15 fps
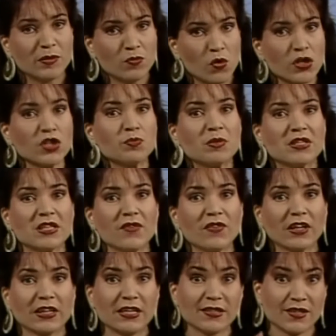But more
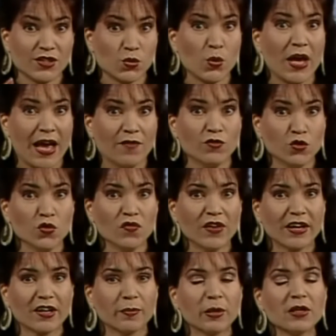specifically, since we have
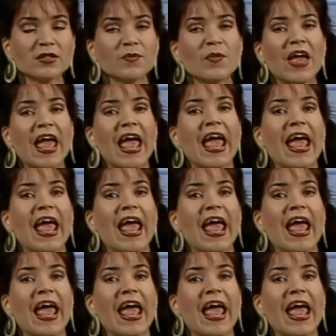two variables,